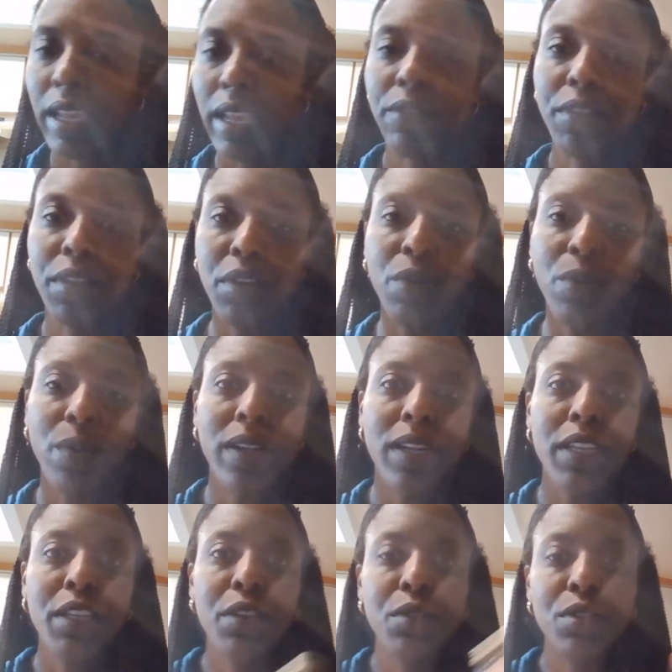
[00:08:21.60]
If you're going to
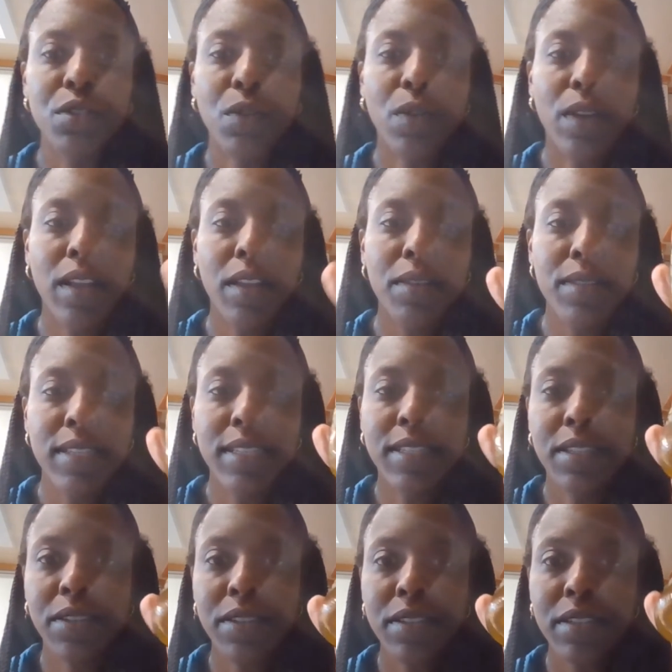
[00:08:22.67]
use oils, it's
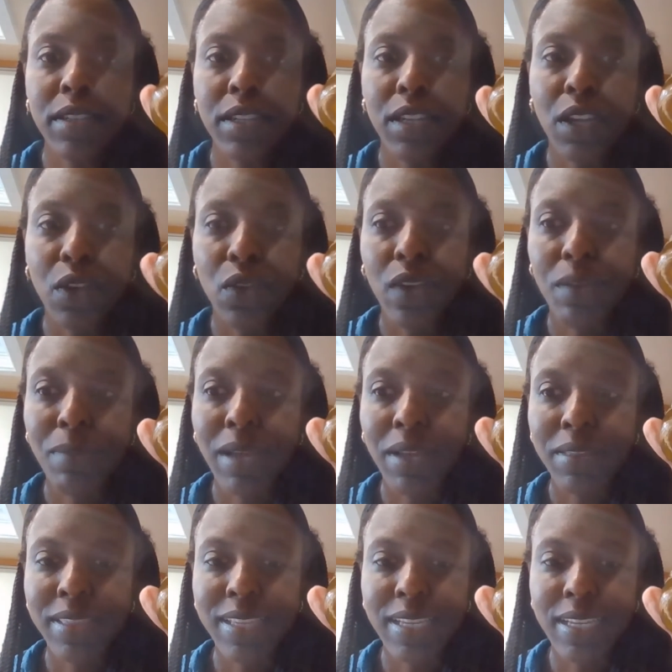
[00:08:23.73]
good to know
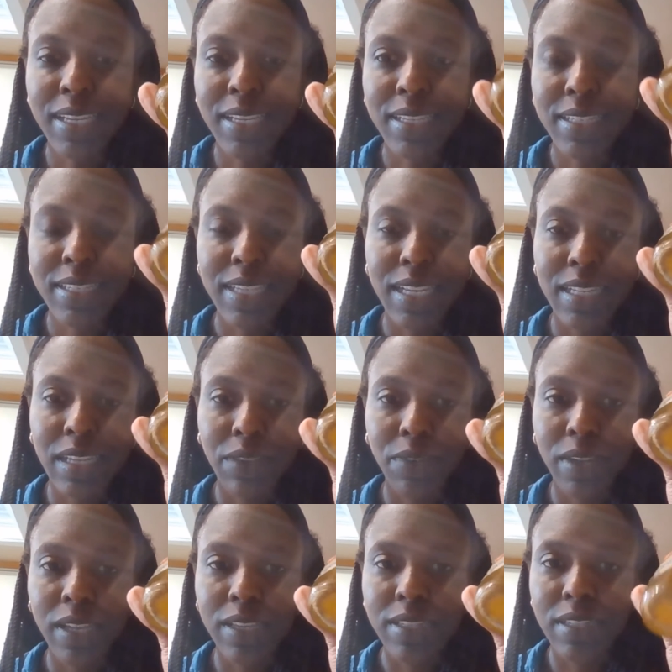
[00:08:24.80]
about the
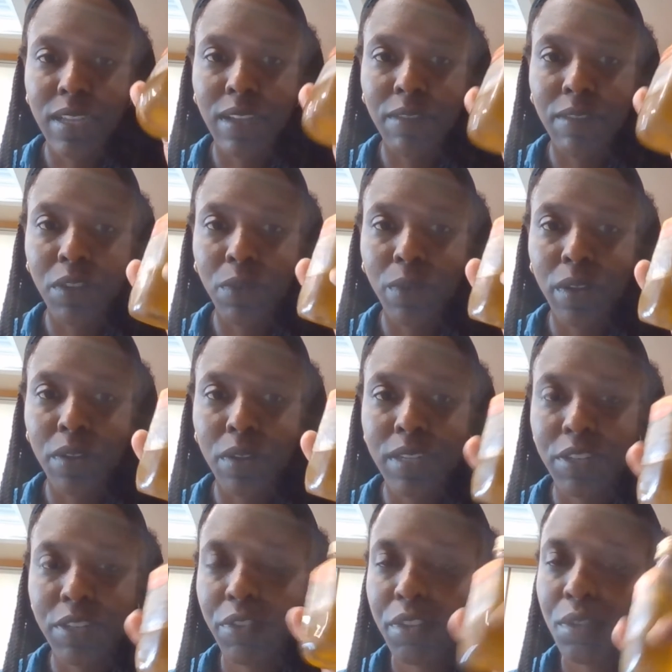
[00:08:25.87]
significance of the oils
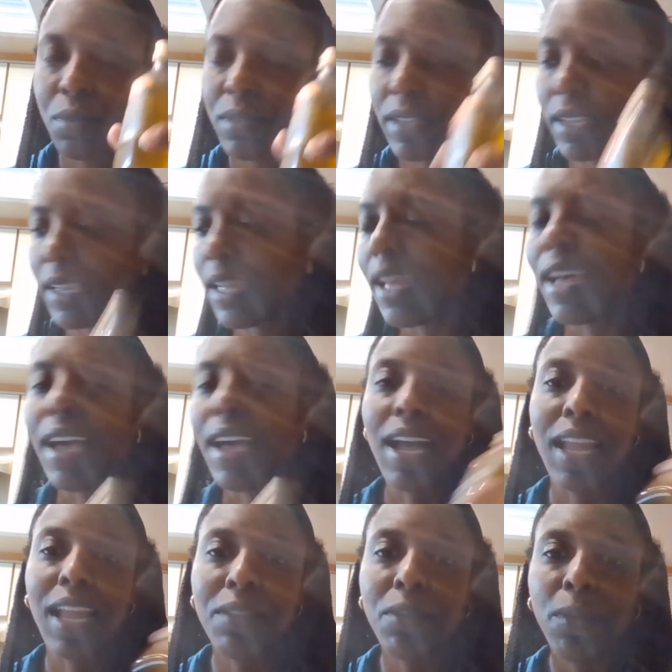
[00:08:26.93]
that you're using.
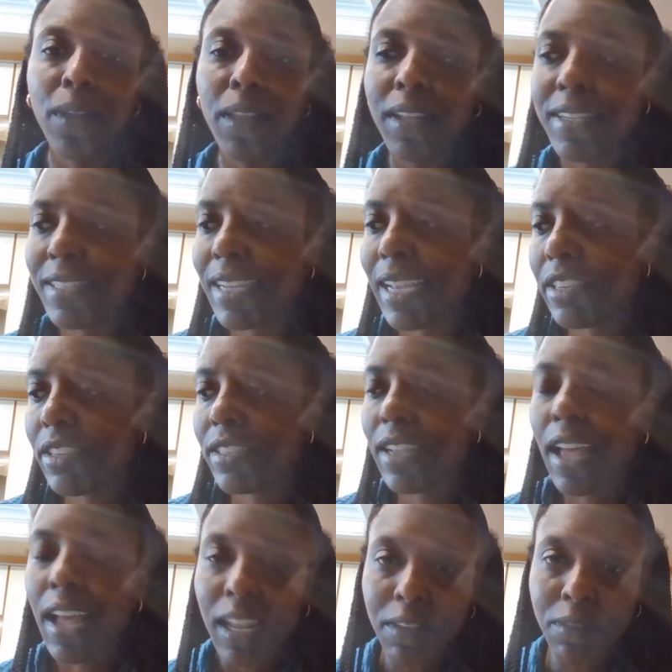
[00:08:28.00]
Olive oil is not just
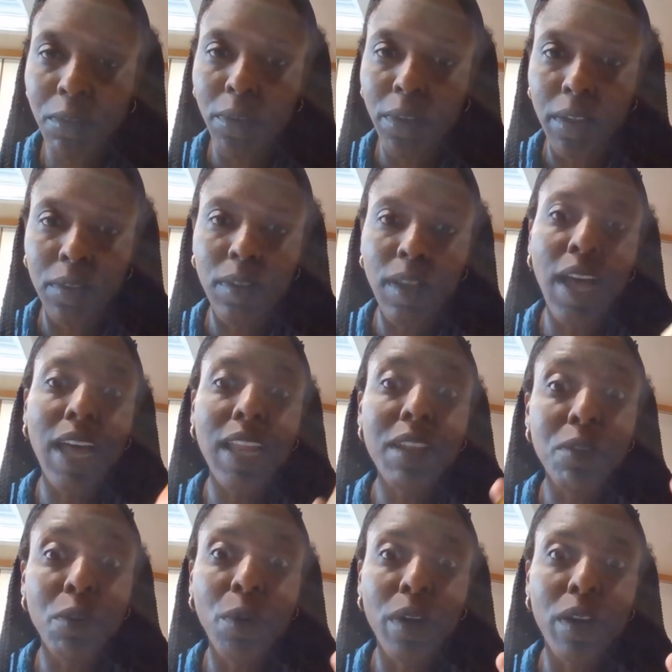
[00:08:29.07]
olive oil.
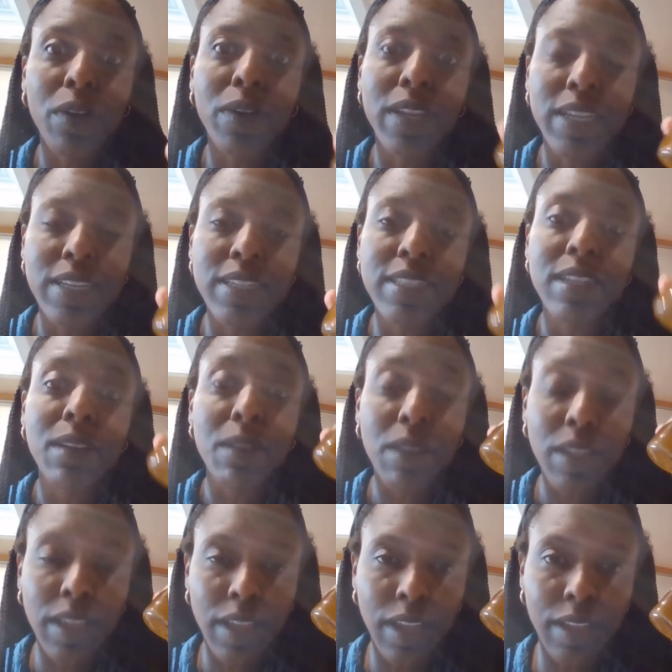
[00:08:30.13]
Olive oil is
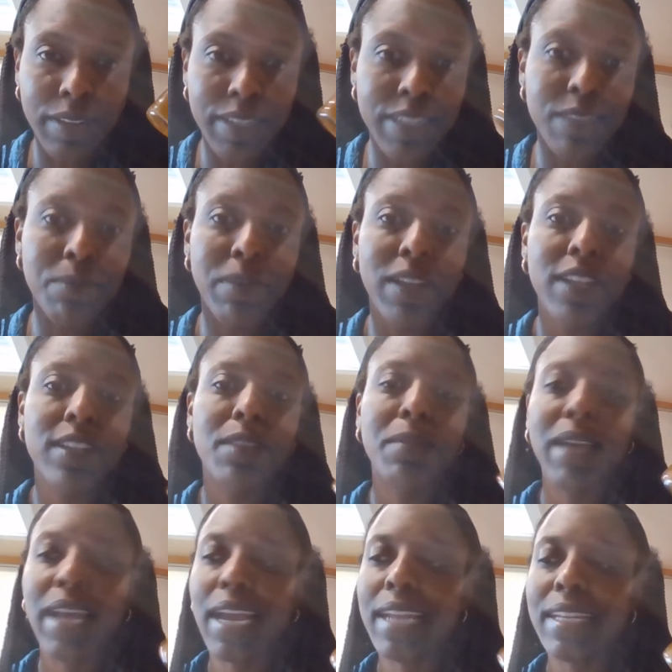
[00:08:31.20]
the symbolism
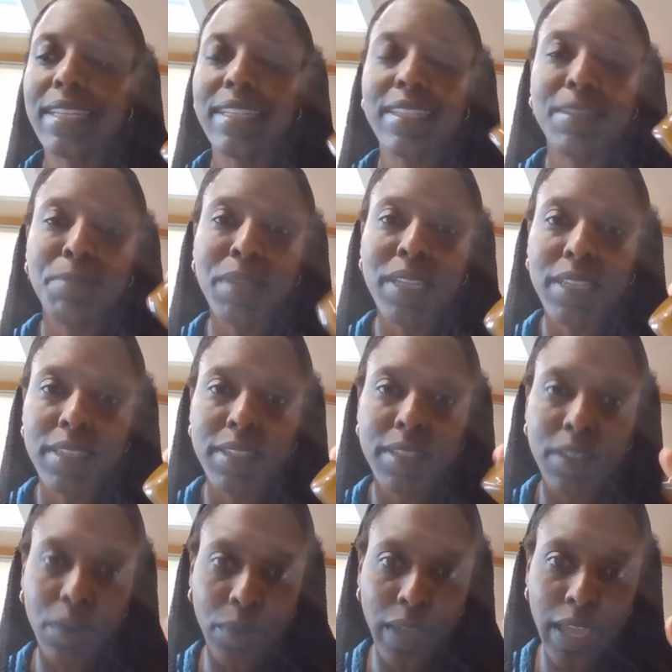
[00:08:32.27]
behind this is
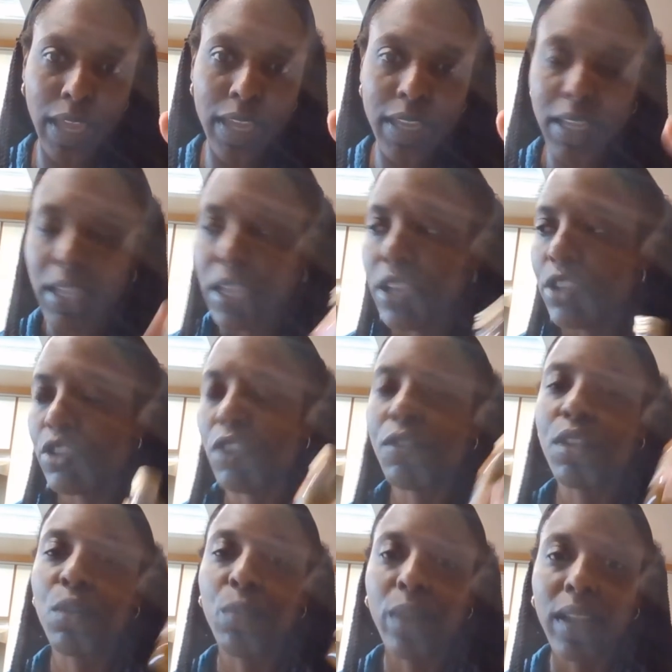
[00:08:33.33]
peace. Okay. So if
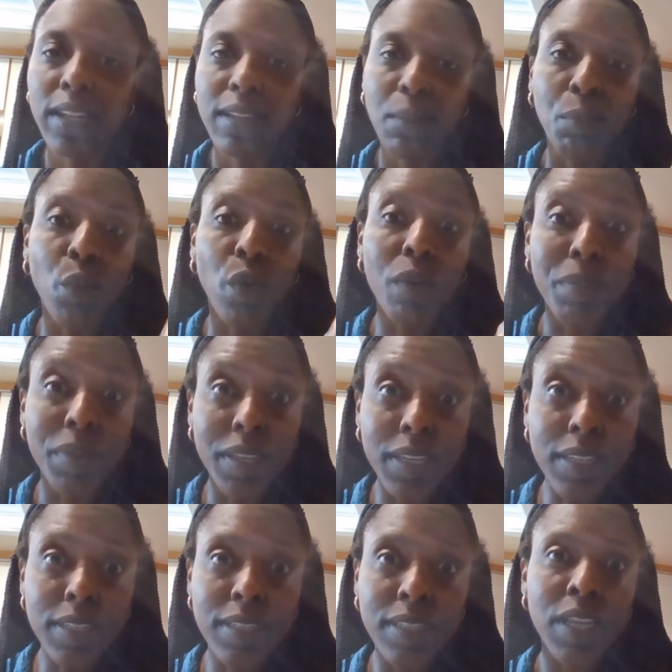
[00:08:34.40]
you want more
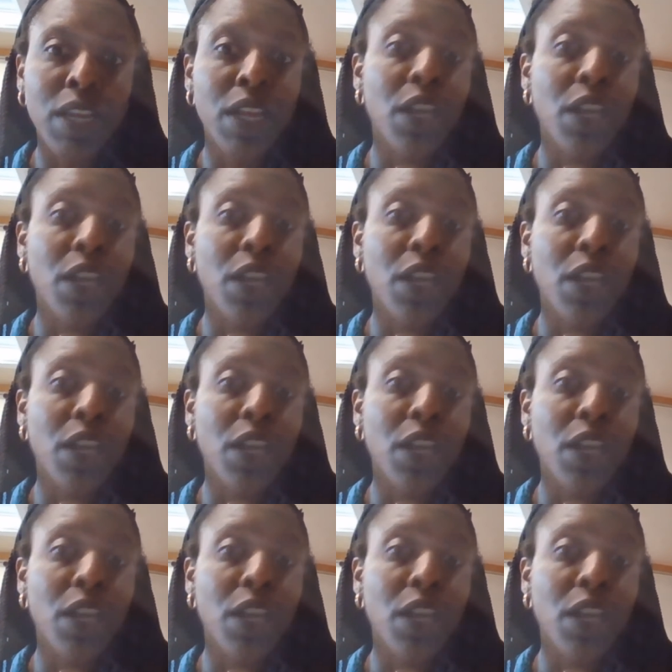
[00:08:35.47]
peace,